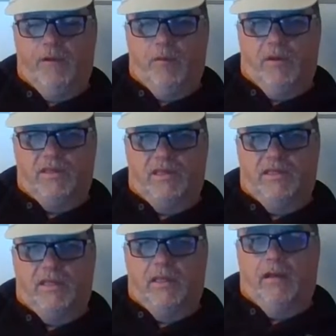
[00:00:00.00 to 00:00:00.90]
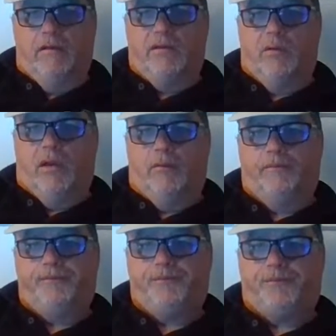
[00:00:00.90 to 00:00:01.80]
what's it's in there as
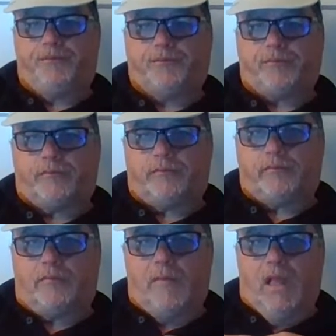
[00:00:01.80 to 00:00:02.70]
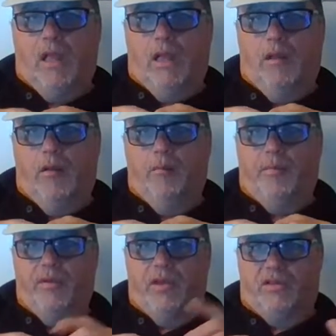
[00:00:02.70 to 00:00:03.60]
well.
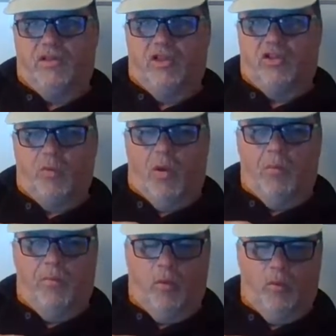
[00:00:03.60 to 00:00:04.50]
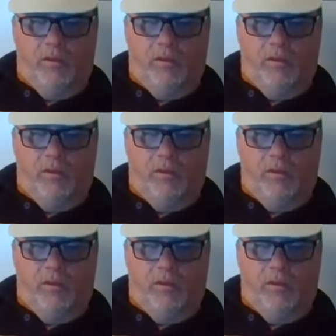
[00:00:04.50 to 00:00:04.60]
But the swan pool,